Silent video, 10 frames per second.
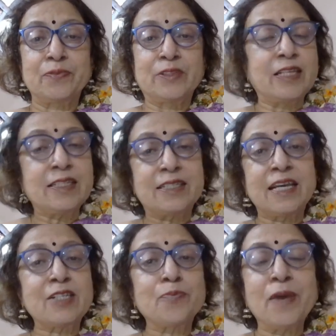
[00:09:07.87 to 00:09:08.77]
These
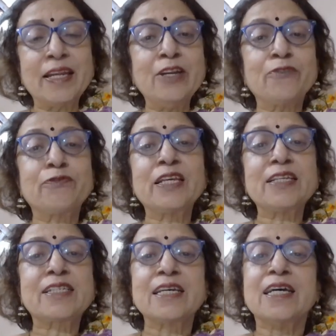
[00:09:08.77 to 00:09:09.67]
days, many of
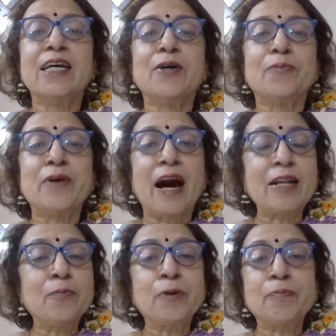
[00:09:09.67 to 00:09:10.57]
these
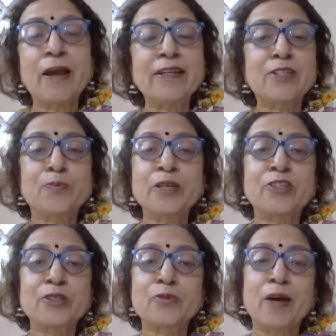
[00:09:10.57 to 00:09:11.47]
unprepared
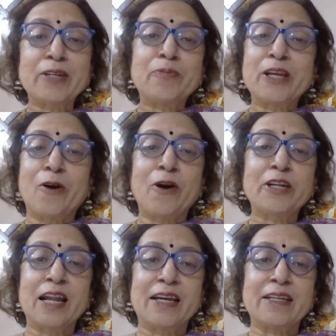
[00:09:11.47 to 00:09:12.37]
speeches might be
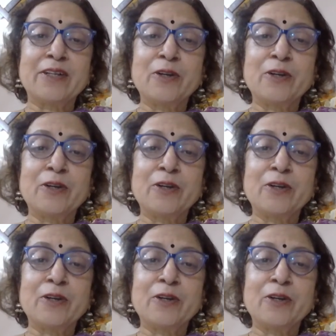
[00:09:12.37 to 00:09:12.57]
online.